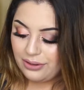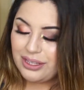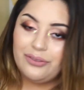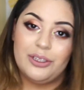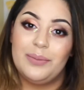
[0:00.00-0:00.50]
I
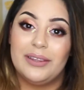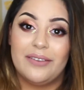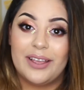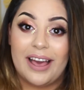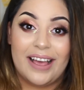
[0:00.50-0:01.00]
also have really been
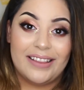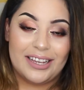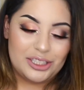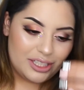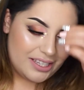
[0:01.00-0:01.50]
loving
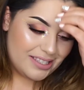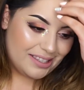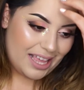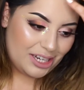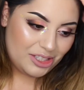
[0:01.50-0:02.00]
eyelashes.
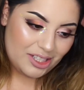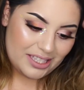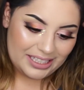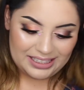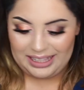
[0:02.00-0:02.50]
Lashes
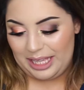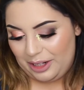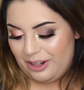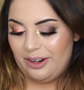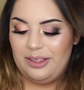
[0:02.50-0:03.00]
and
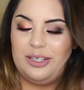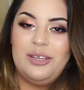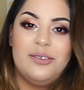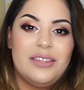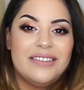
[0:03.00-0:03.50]
glitter are the
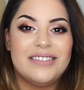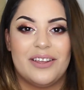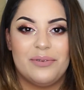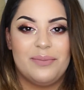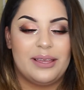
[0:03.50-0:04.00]
two things that
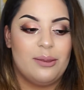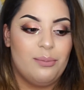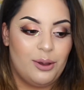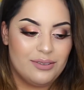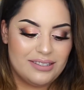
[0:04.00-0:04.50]
I've been buying the
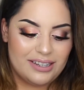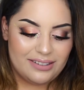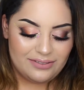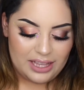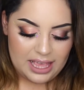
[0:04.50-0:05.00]
most
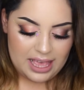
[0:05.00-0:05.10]
of.